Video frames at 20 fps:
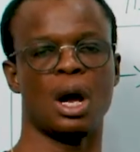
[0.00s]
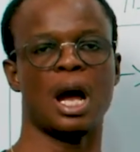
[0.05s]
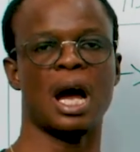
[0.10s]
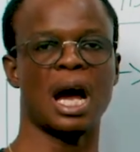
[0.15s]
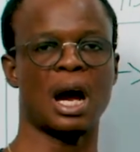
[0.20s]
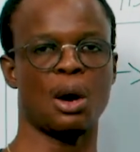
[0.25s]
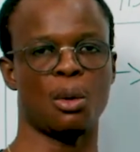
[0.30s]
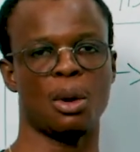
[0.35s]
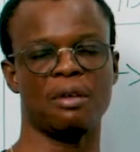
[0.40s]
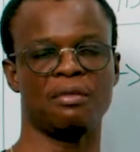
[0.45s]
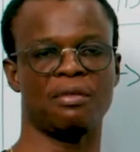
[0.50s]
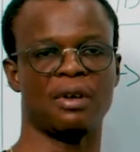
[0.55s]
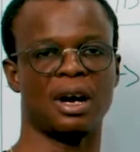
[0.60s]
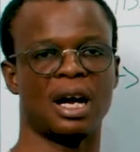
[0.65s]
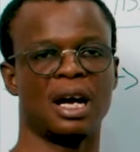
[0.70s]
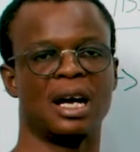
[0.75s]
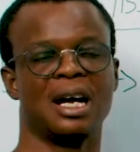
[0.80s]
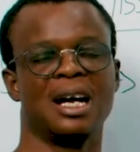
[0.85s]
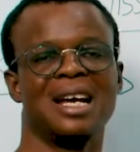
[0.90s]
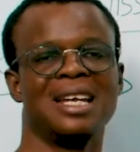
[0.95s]

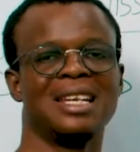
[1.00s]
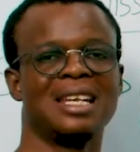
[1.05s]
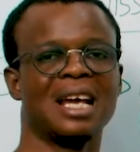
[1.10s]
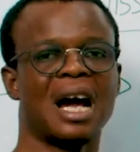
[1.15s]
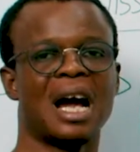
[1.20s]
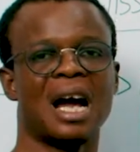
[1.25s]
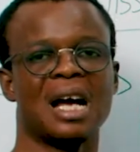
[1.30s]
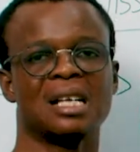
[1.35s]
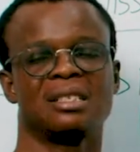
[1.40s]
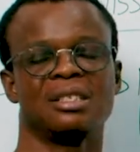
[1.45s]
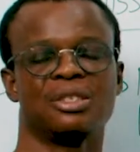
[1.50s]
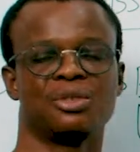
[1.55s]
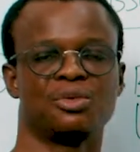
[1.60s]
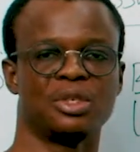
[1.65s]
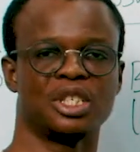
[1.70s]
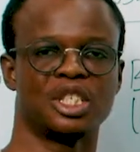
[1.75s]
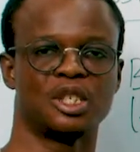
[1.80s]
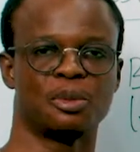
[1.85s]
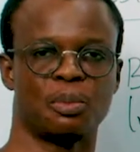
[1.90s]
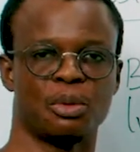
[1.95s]
However, the heart is
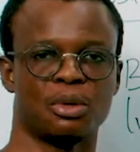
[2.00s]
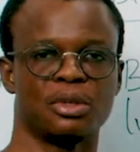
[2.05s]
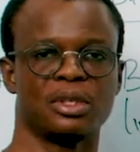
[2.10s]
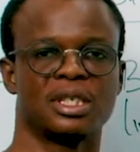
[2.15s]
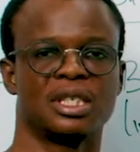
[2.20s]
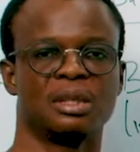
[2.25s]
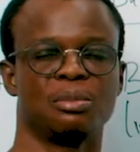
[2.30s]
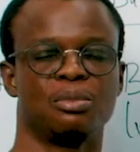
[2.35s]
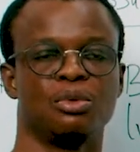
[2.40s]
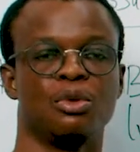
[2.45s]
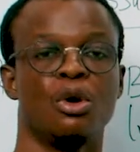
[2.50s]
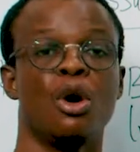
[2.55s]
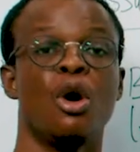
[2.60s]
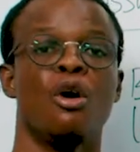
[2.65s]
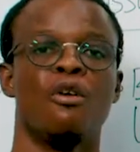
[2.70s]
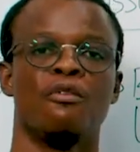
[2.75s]
responsible